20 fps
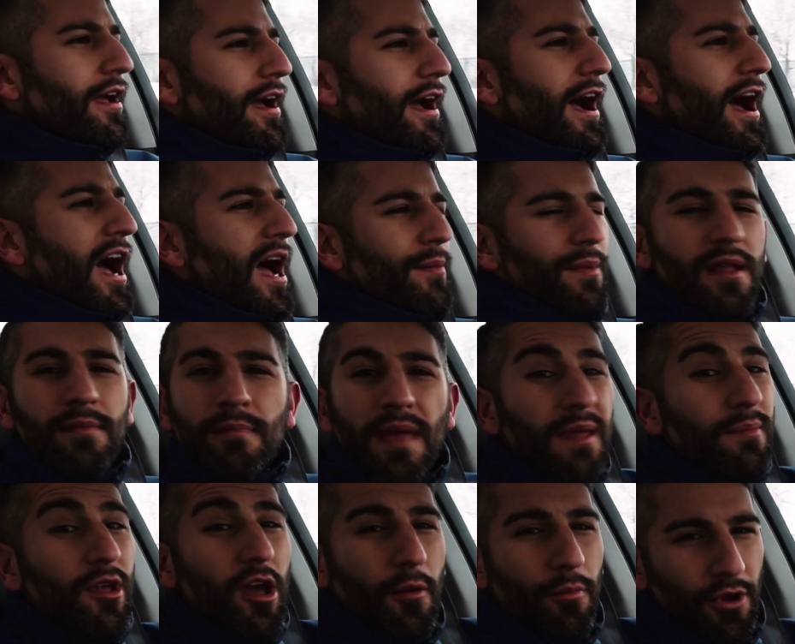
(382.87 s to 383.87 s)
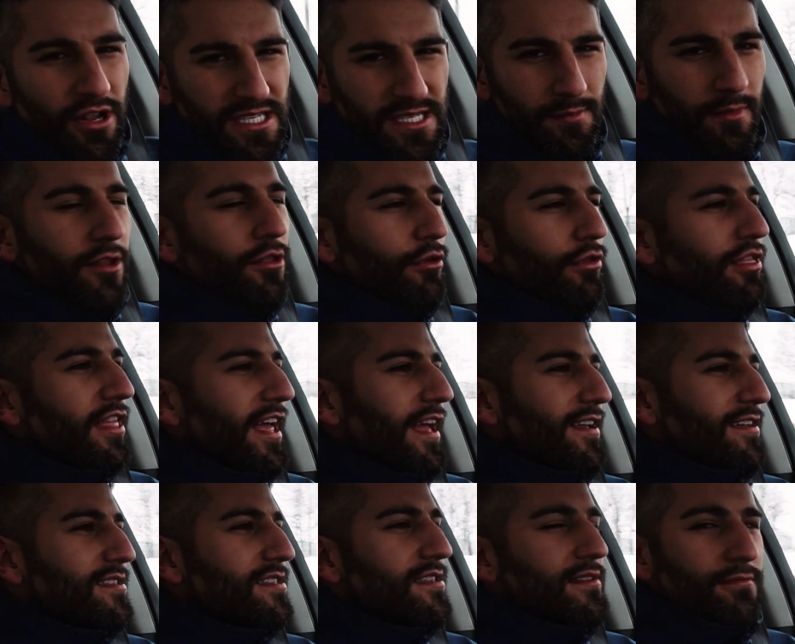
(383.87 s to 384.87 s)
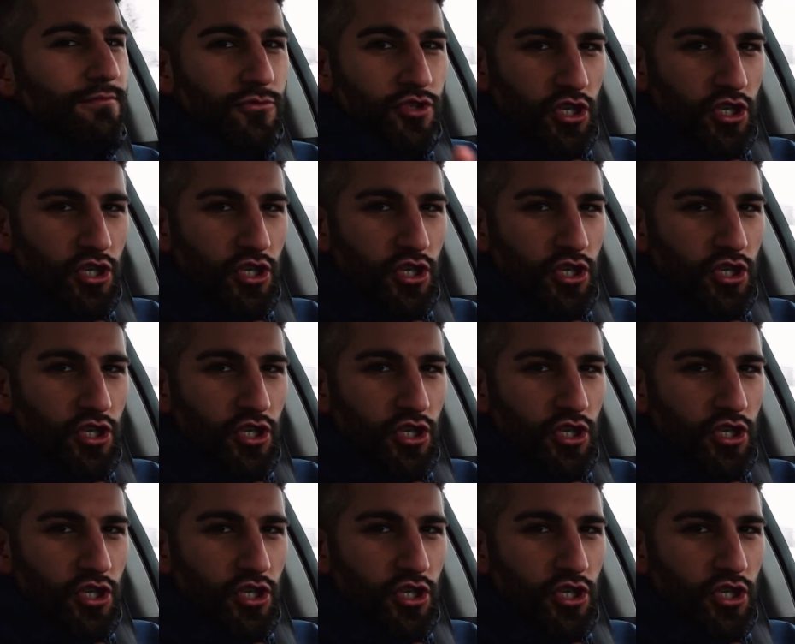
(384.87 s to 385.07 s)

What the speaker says: and maybe I'll bring some other things,